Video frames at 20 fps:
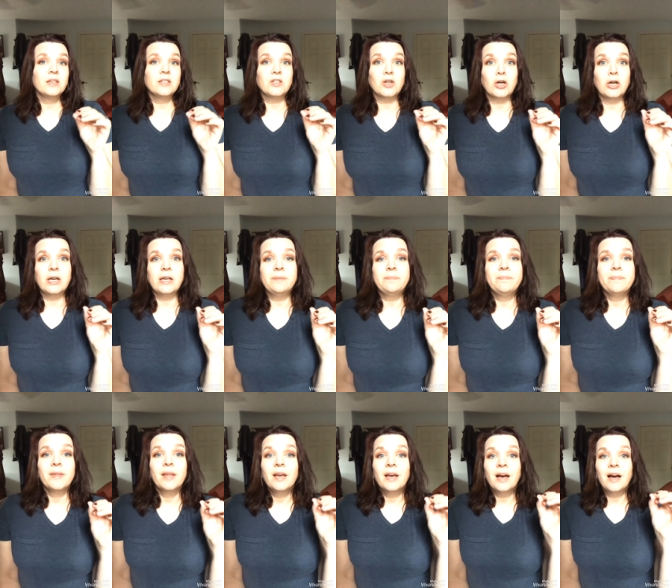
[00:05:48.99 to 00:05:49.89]
Sorry.
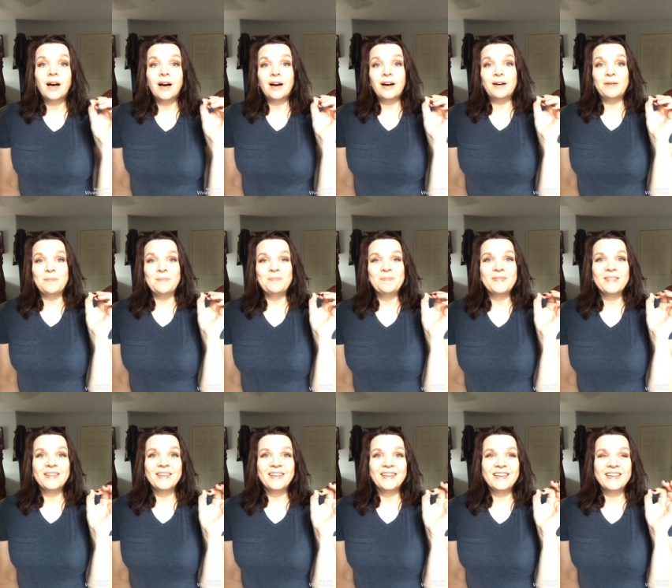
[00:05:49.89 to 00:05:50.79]
Um,
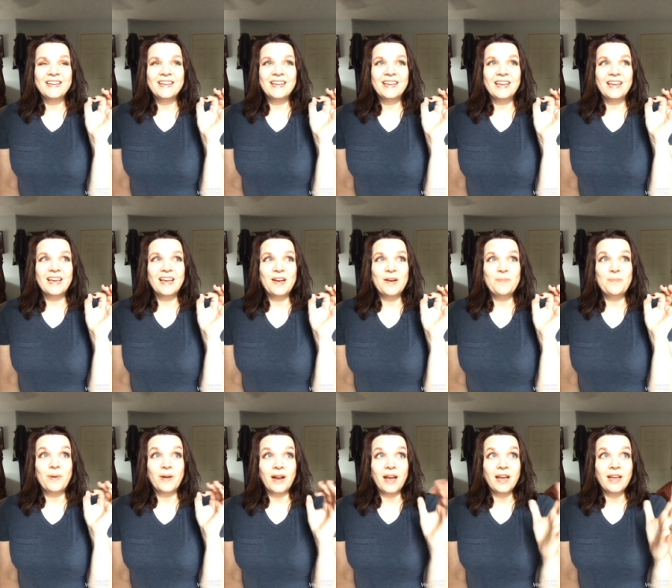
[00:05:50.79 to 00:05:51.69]

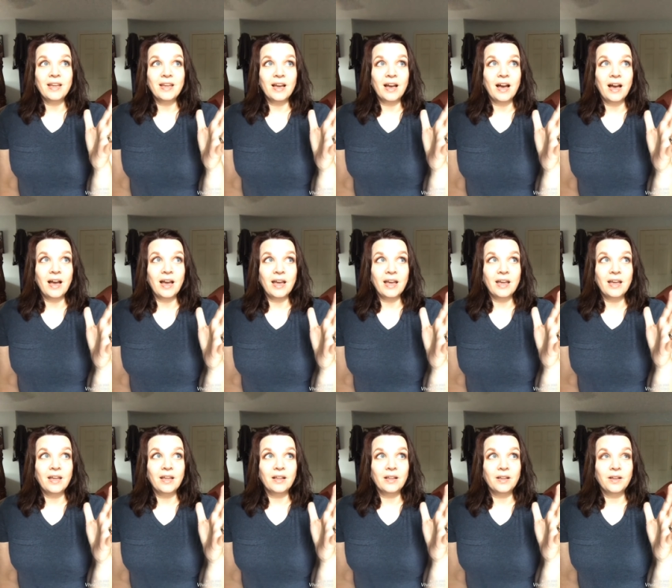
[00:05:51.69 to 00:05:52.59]
but I,
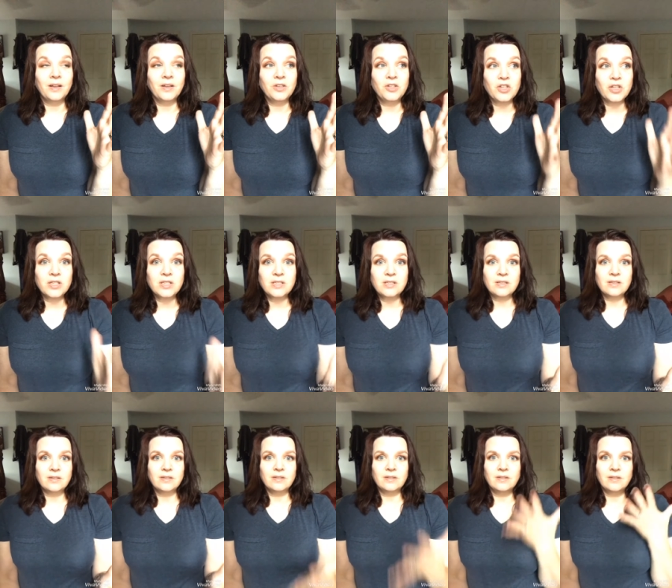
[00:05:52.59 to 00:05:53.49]
I
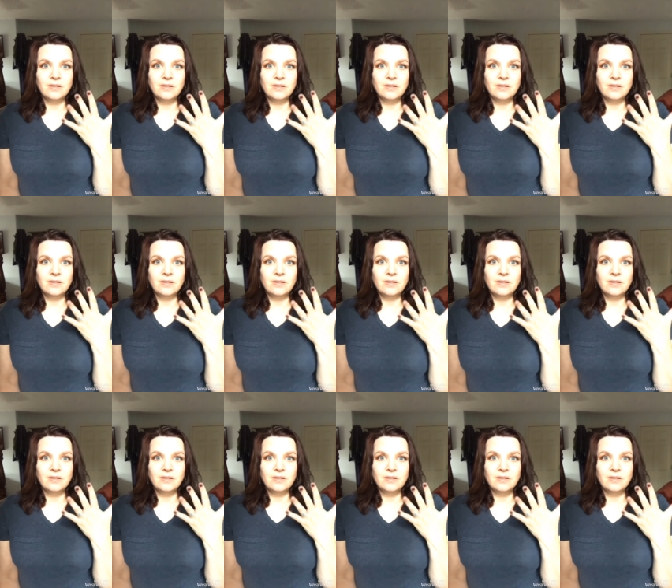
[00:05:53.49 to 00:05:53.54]
just,